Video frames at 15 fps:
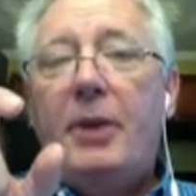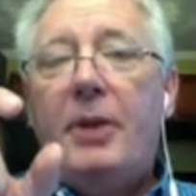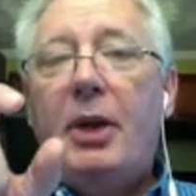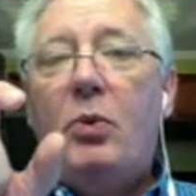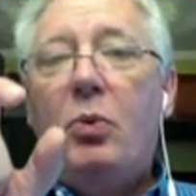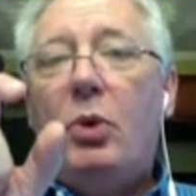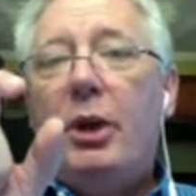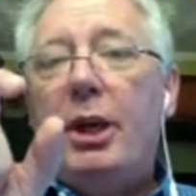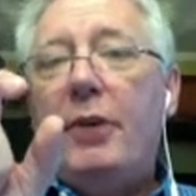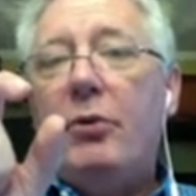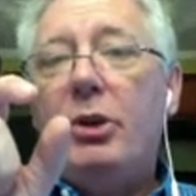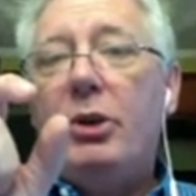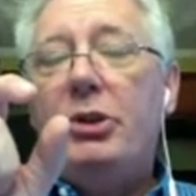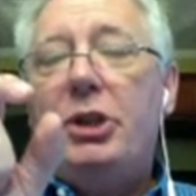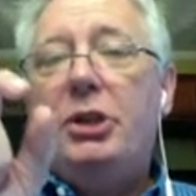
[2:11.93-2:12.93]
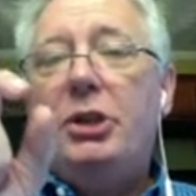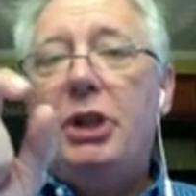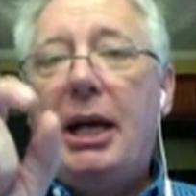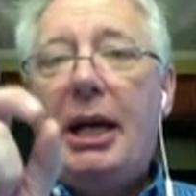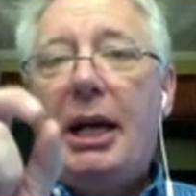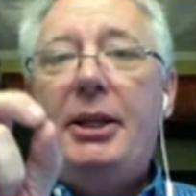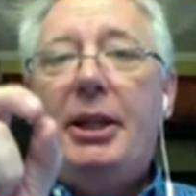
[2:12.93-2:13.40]
and whatever is
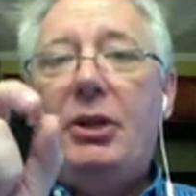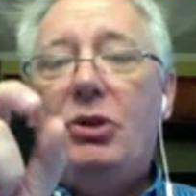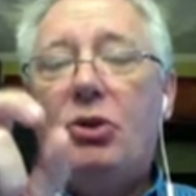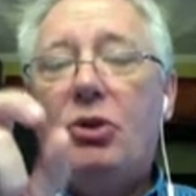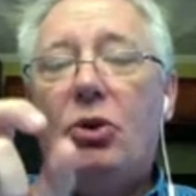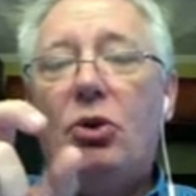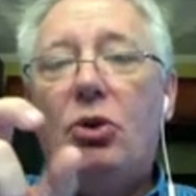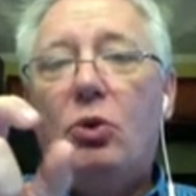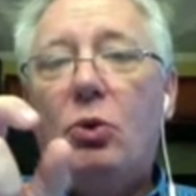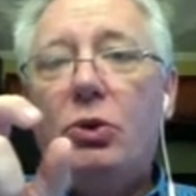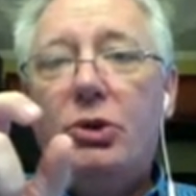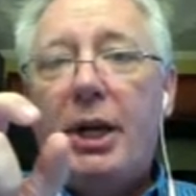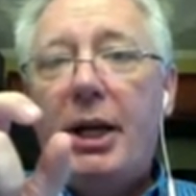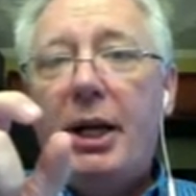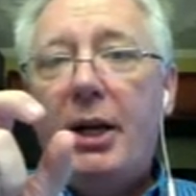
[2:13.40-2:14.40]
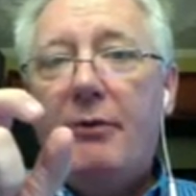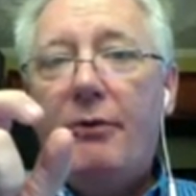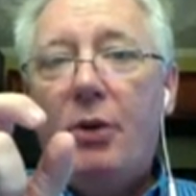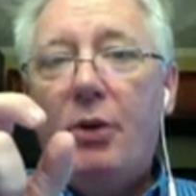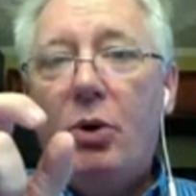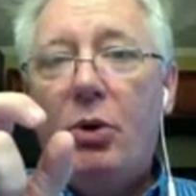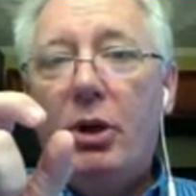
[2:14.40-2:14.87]
inside that circle will stay in
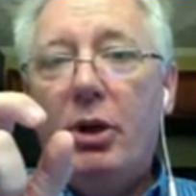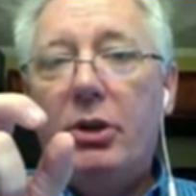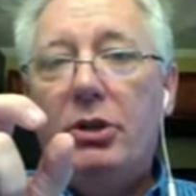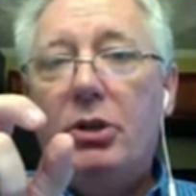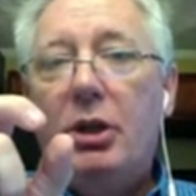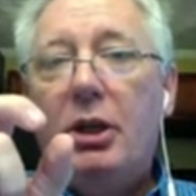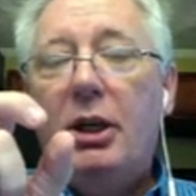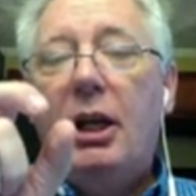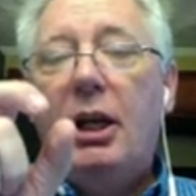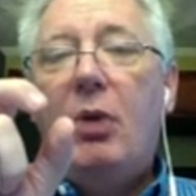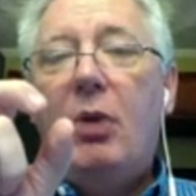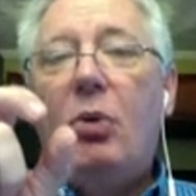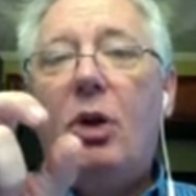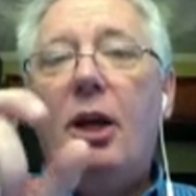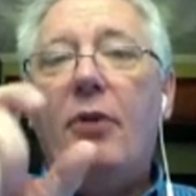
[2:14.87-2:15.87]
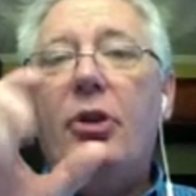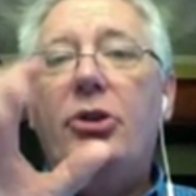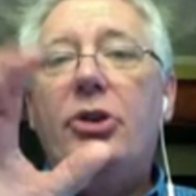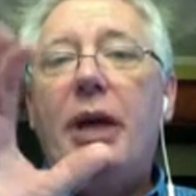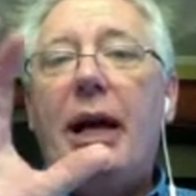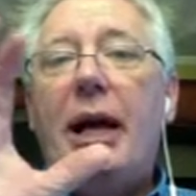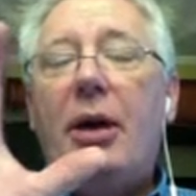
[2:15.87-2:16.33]
focus, and whatever
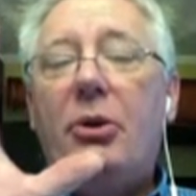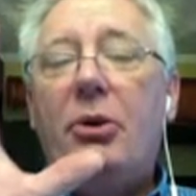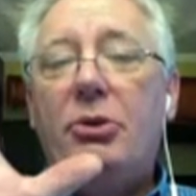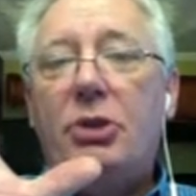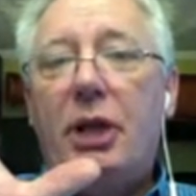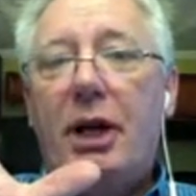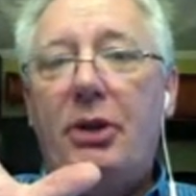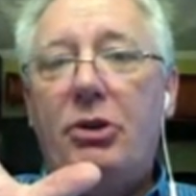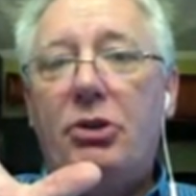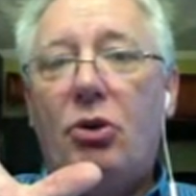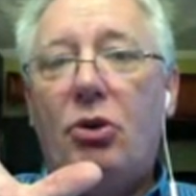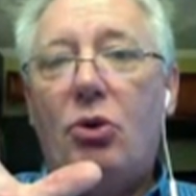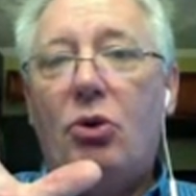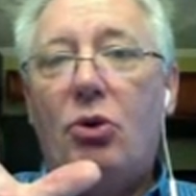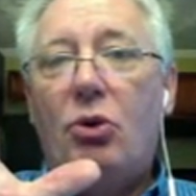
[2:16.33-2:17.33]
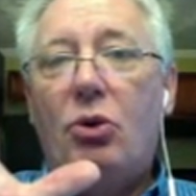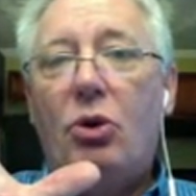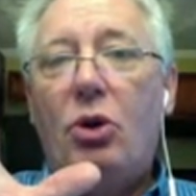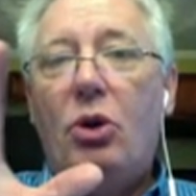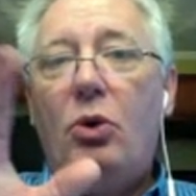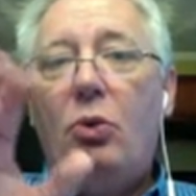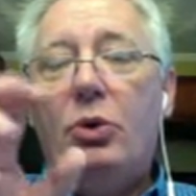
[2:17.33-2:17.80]
is outside the circle
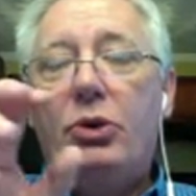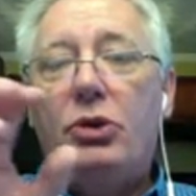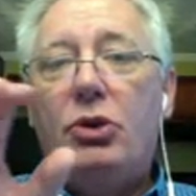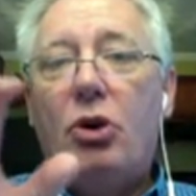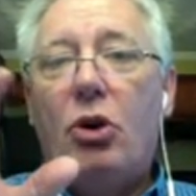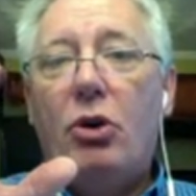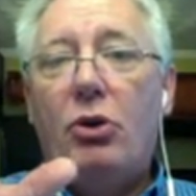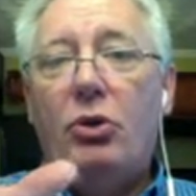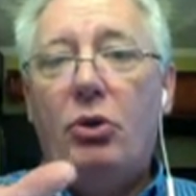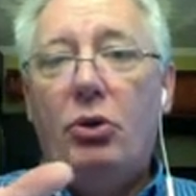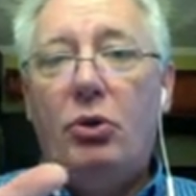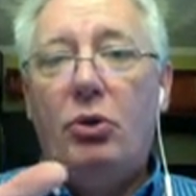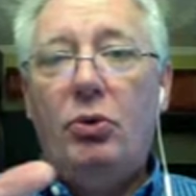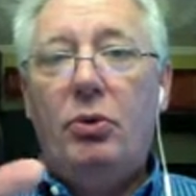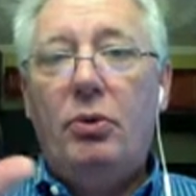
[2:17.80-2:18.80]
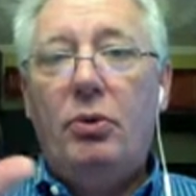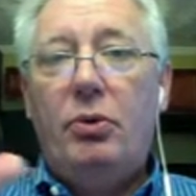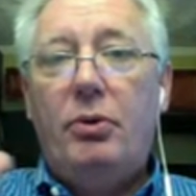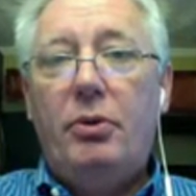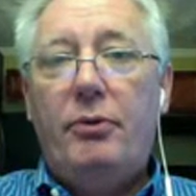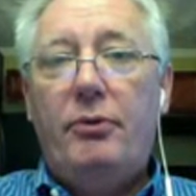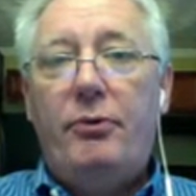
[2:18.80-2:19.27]
will start to
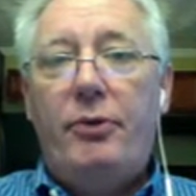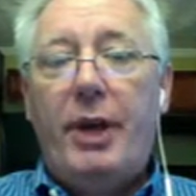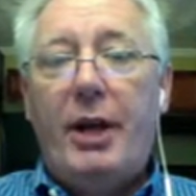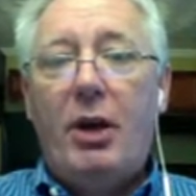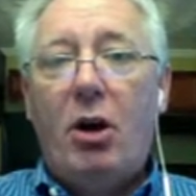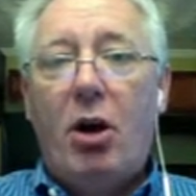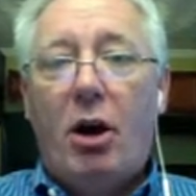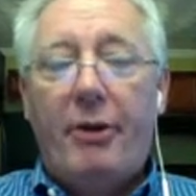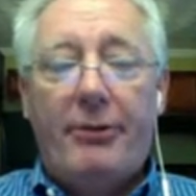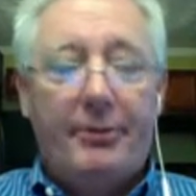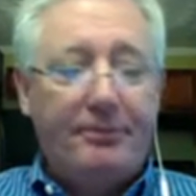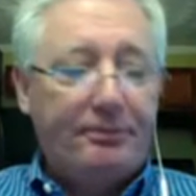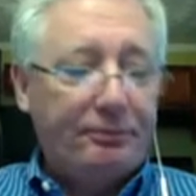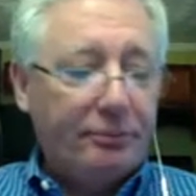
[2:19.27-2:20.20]
fade off.